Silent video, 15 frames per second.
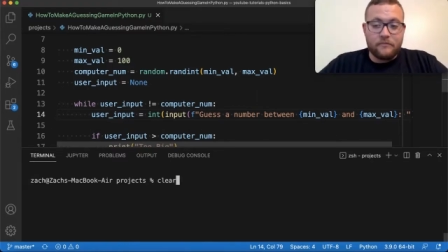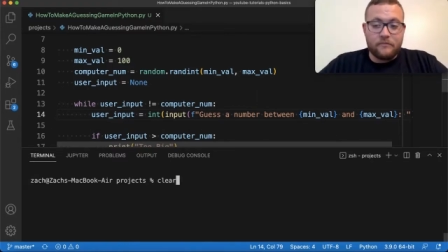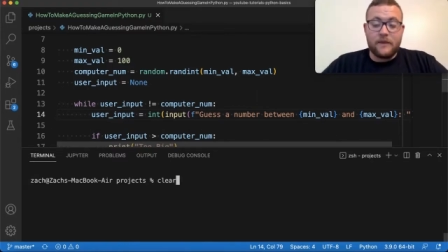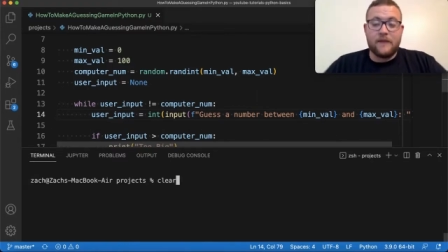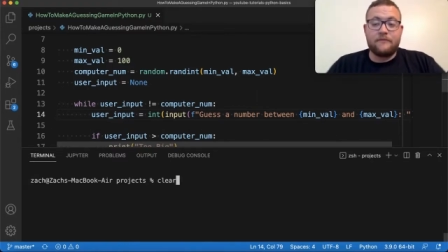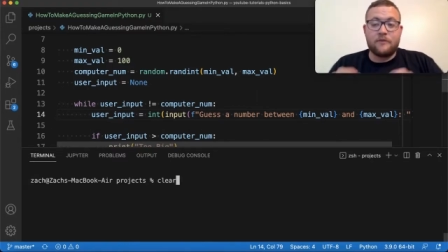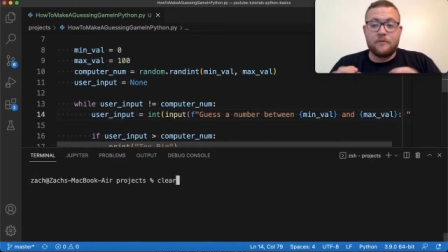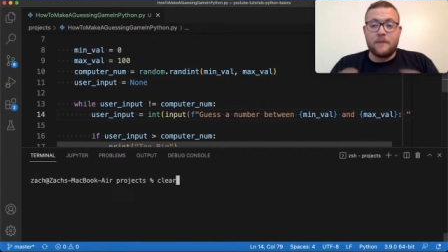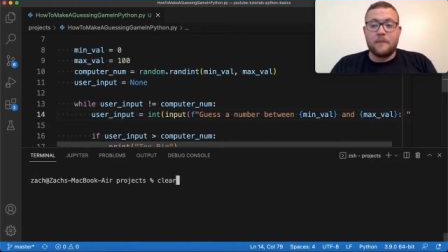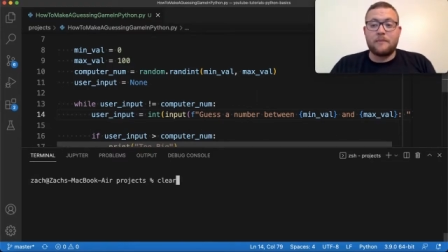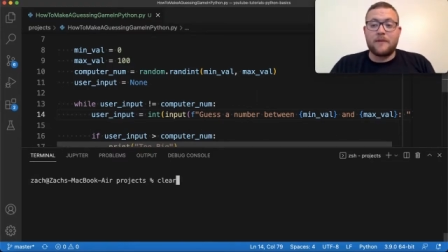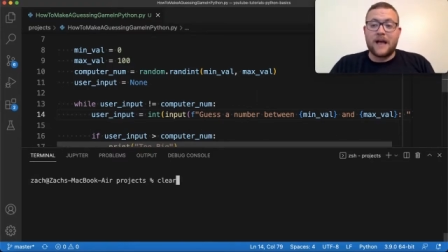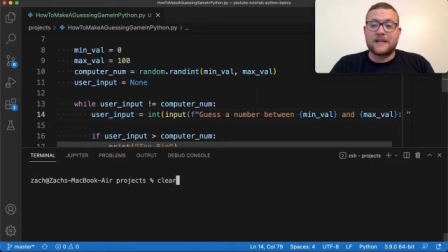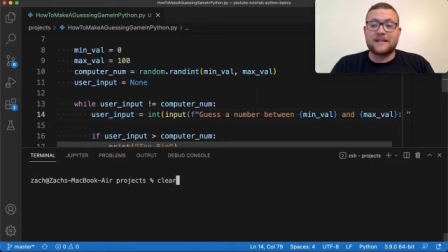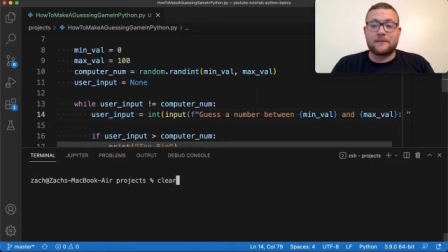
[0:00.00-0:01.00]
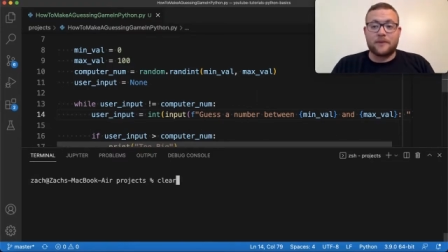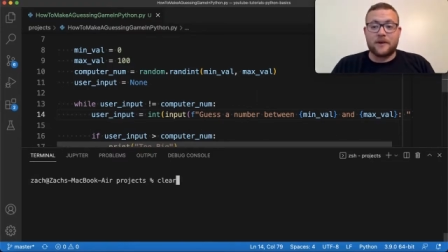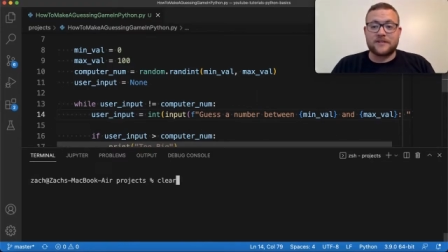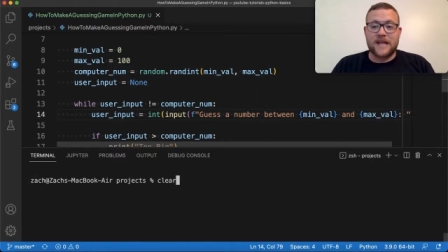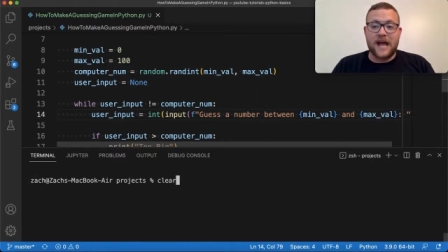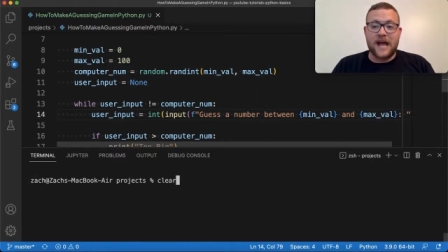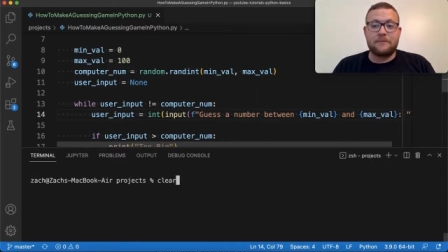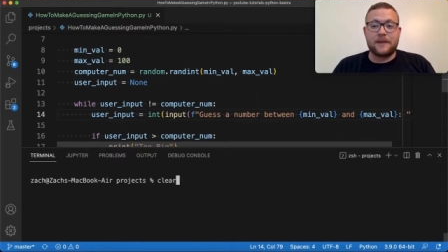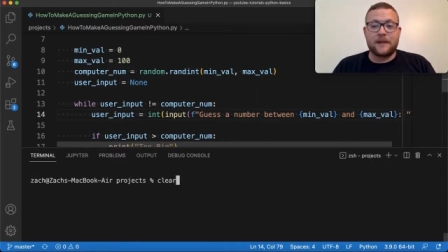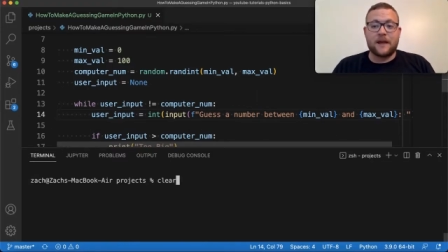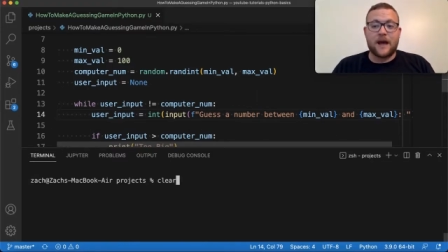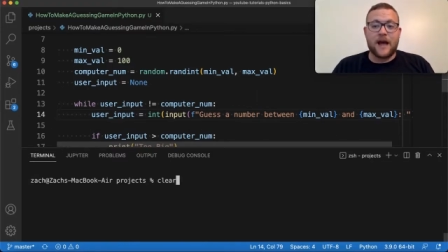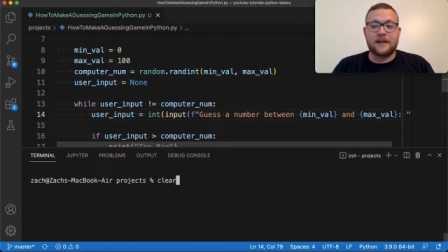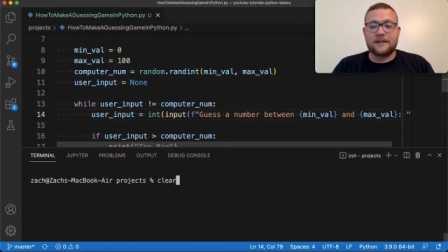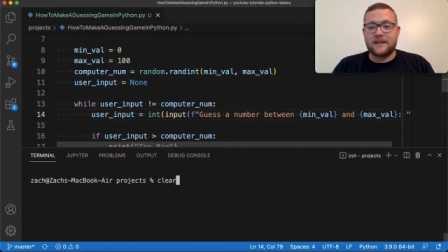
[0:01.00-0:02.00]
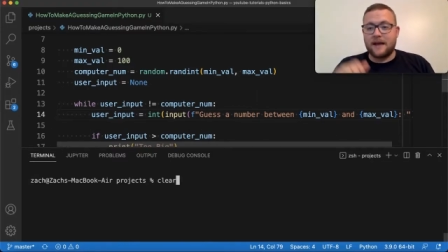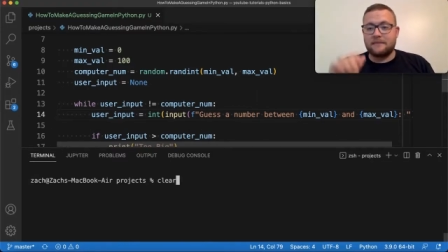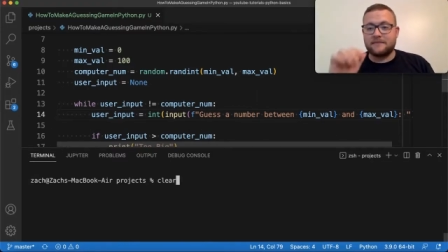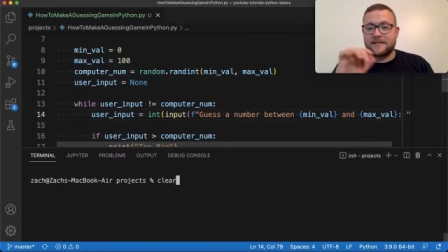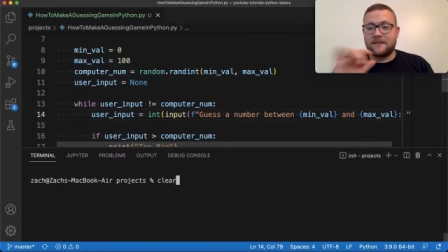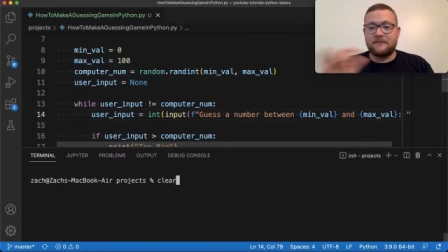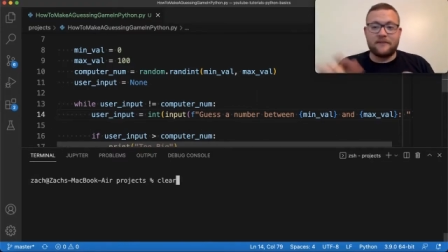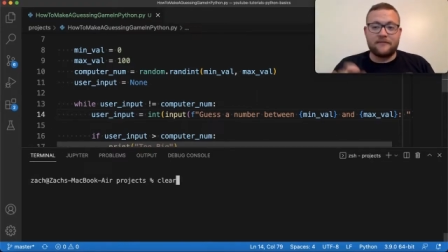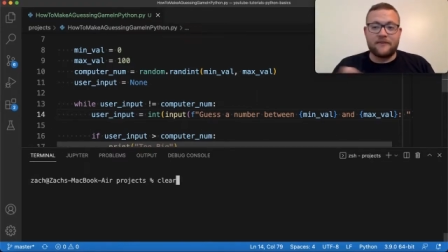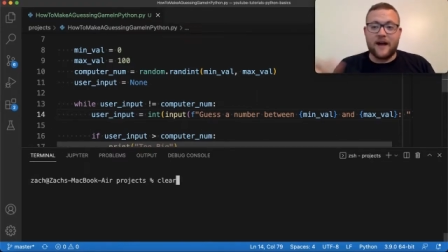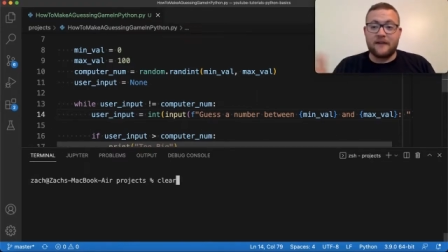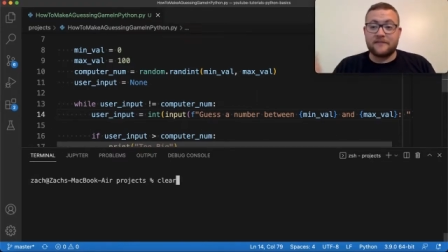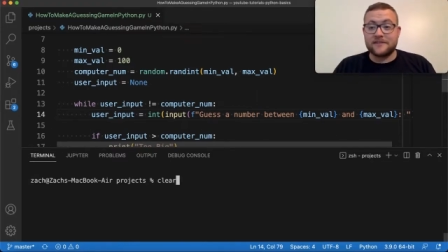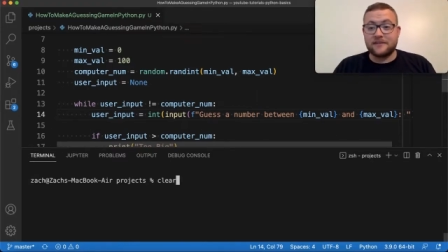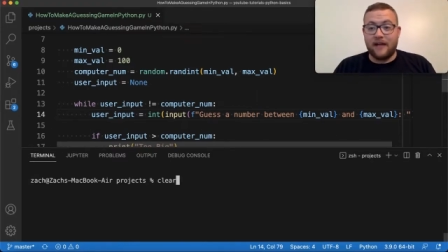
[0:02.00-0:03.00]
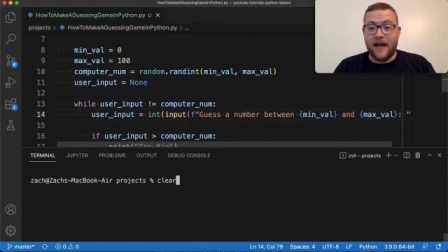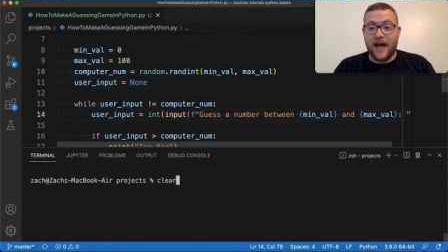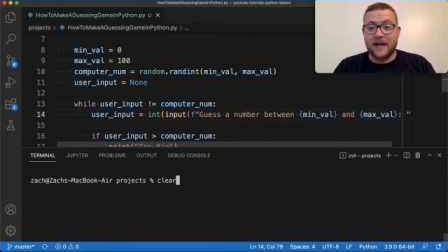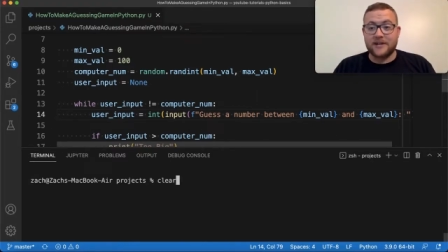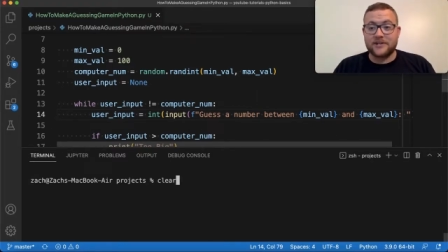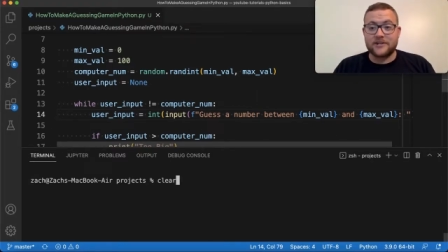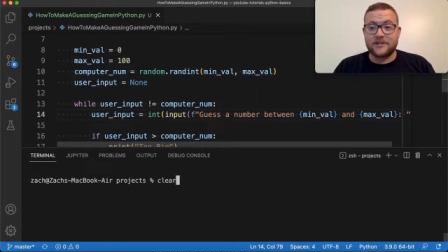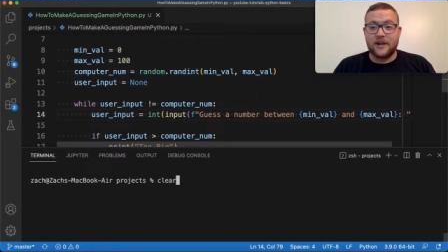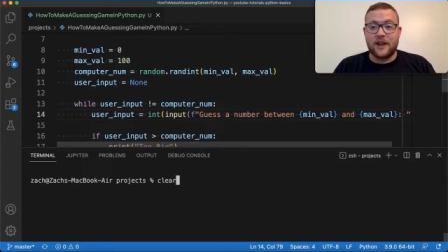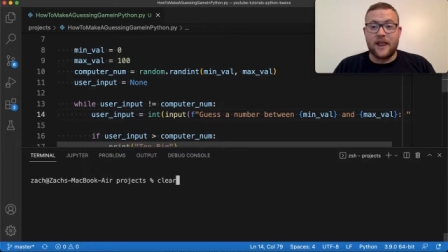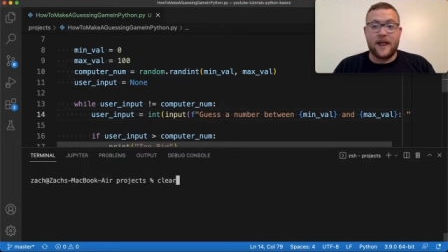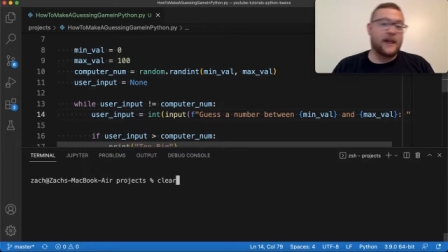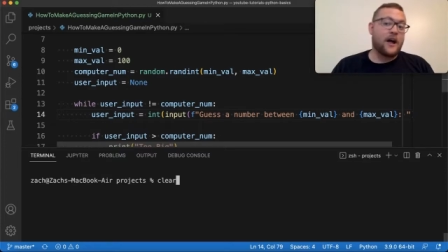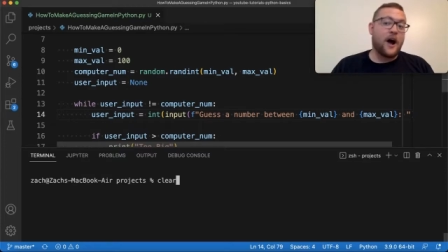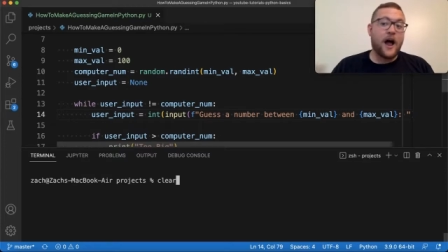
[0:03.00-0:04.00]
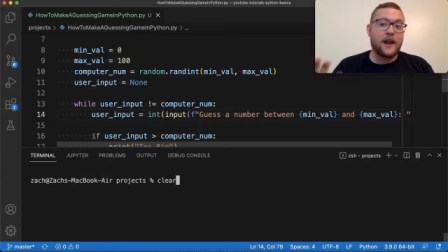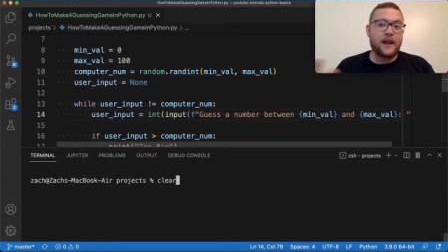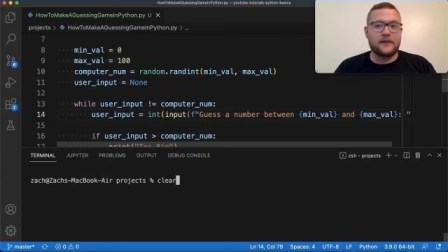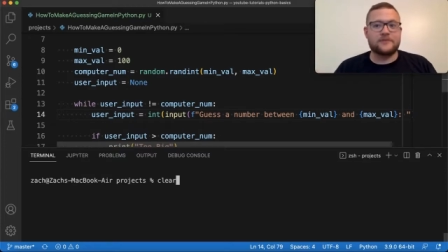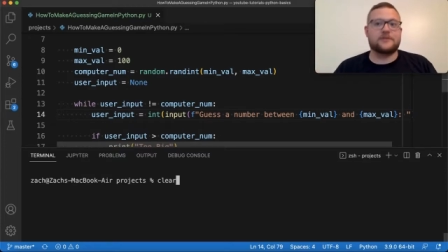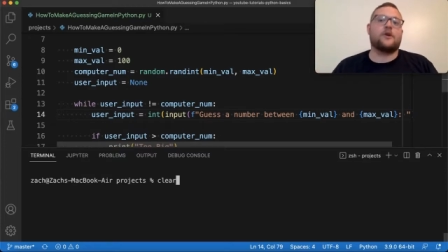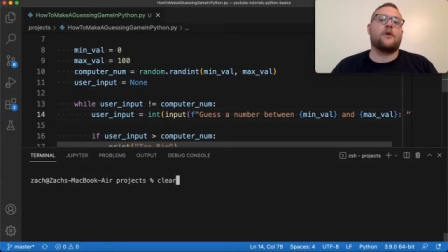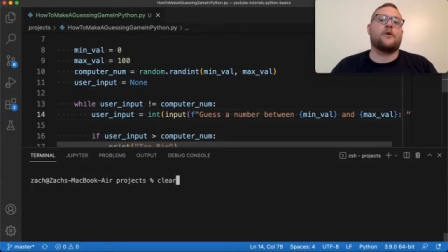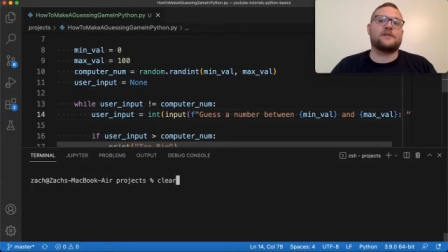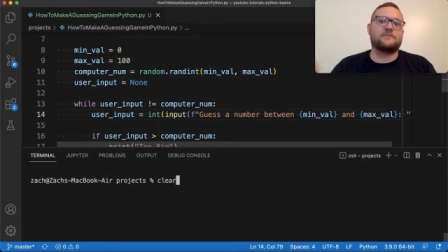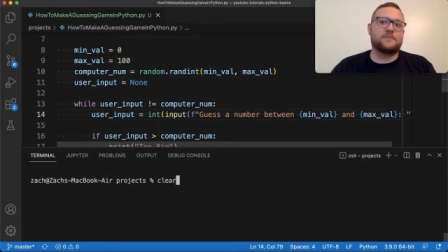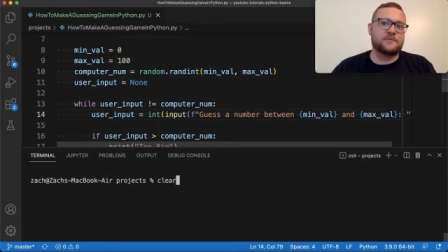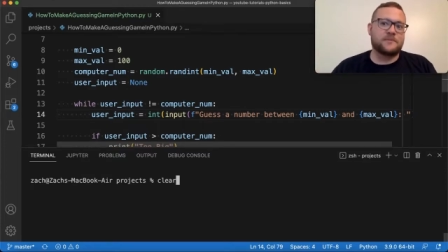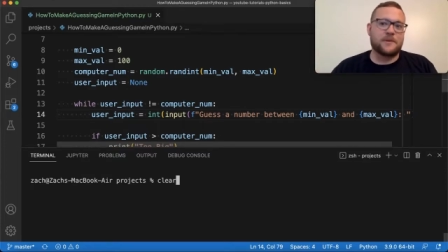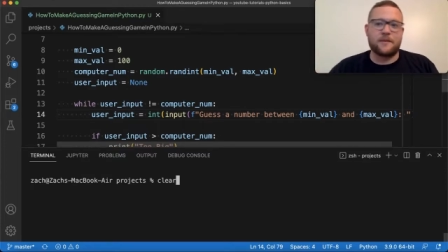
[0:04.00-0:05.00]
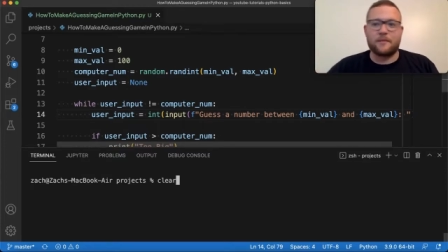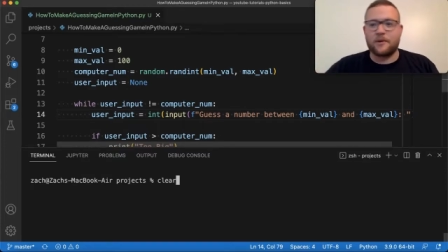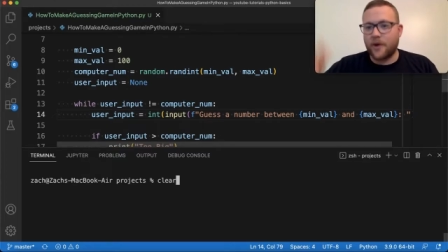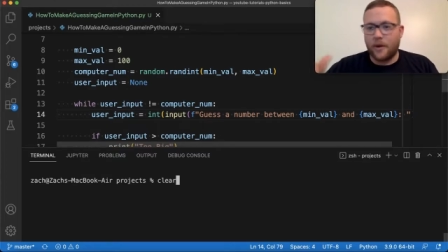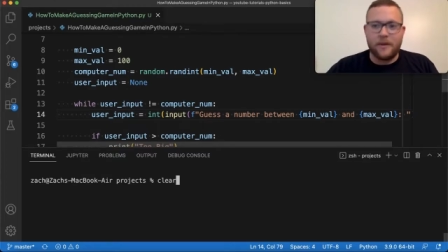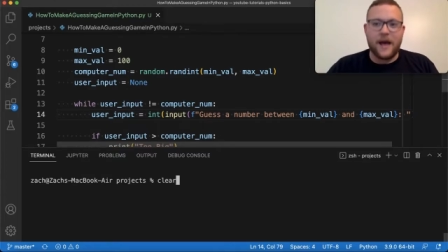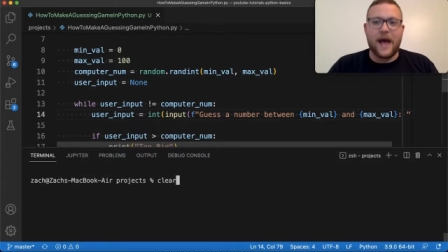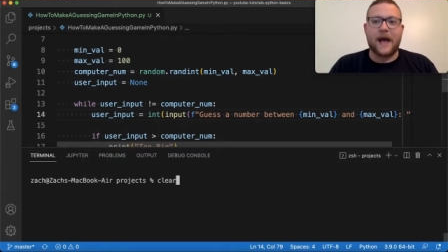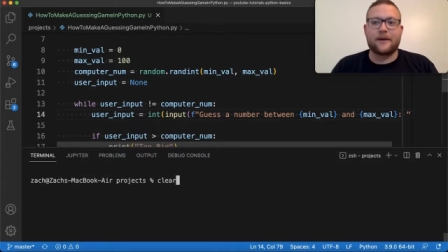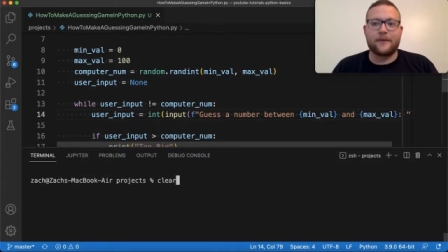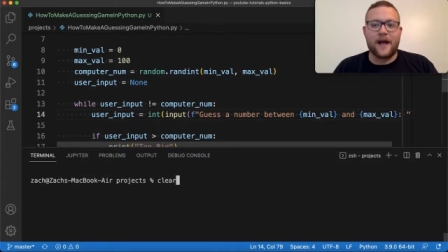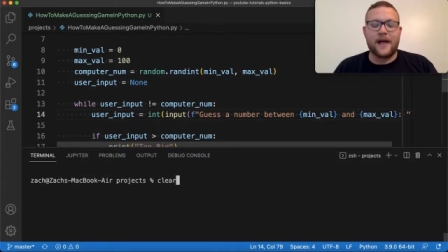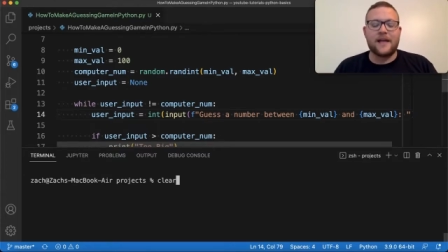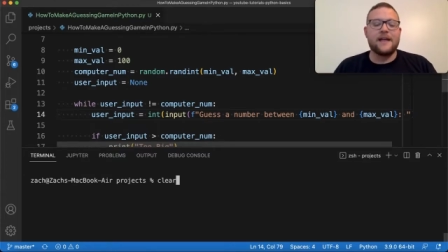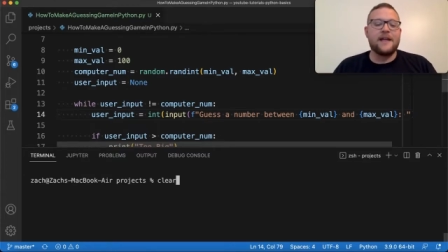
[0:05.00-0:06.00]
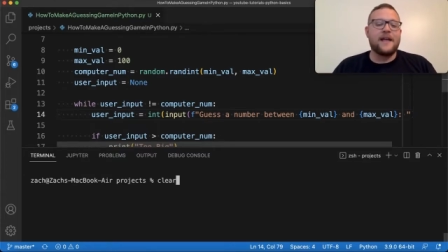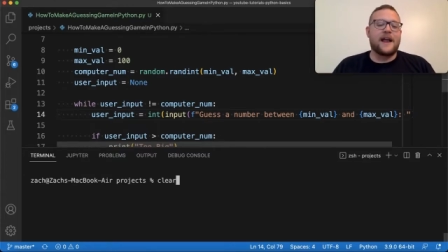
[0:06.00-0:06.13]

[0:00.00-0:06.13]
if you remember last time when I was typing, I typed 75 slash and then I caught it and I was like, oh, that's supposed to be a number. Go back, right?